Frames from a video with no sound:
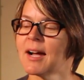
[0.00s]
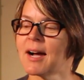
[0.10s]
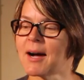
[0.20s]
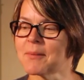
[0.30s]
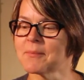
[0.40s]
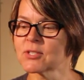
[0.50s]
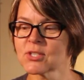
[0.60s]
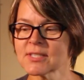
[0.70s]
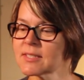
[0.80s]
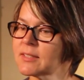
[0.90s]
And
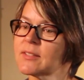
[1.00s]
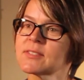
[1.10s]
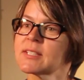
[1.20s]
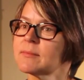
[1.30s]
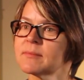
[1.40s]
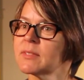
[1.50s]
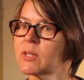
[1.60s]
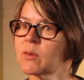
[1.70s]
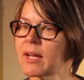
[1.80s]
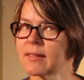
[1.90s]
she still lives in, you
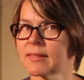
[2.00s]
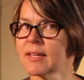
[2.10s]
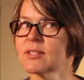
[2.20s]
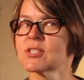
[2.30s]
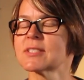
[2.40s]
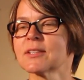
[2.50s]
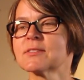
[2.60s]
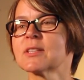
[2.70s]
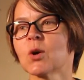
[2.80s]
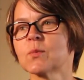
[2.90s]
know, I think she still lives
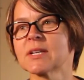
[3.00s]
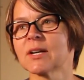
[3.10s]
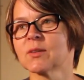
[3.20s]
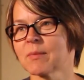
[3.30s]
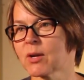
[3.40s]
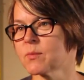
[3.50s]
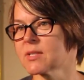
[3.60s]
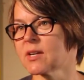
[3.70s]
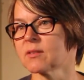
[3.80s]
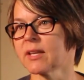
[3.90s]
in my
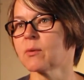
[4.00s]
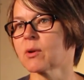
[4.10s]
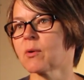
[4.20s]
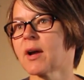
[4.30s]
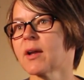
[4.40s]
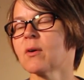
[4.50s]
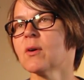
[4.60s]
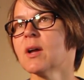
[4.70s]
hometown, Lakewood, Ohio.